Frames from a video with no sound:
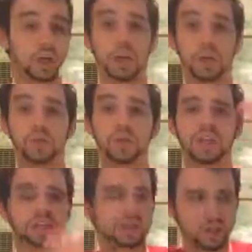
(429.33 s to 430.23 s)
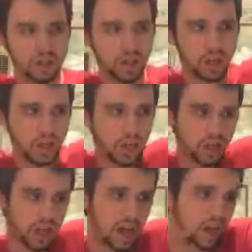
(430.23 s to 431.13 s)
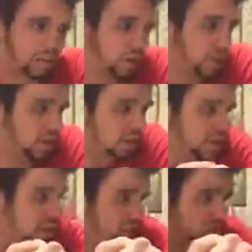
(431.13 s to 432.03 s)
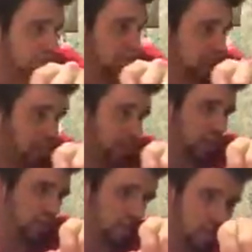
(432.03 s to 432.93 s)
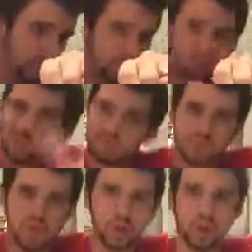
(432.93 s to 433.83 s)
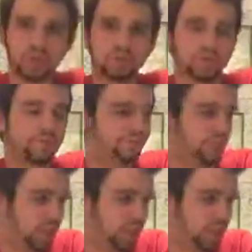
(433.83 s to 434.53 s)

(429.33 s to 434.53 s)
Anyways, out of the Kodian and these, they're equal.